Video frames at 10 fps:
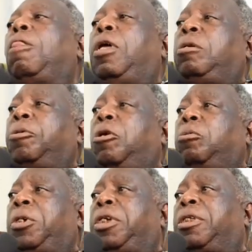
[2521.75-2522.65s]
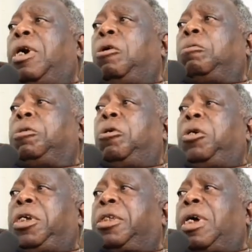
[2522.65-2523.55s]
It's because we eat cow. If we
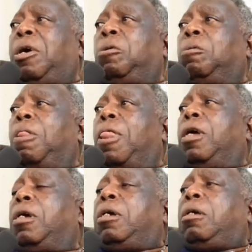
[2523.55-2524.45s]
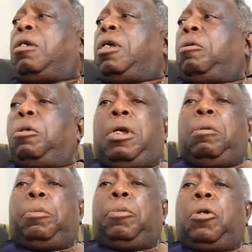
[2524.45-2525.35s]
don't eat cow, the
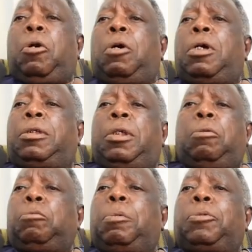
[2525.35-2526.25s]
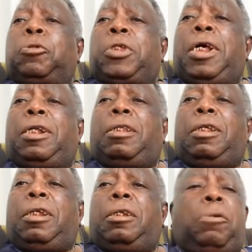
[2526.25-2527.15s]
people now they won't be able to sell.
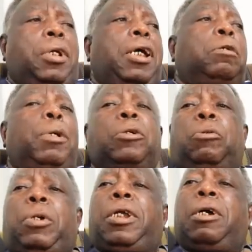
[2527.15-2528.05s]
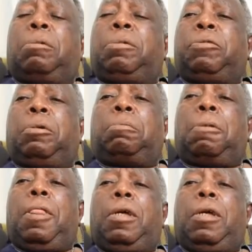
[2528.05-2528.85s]
They will carry back to where they are coming from.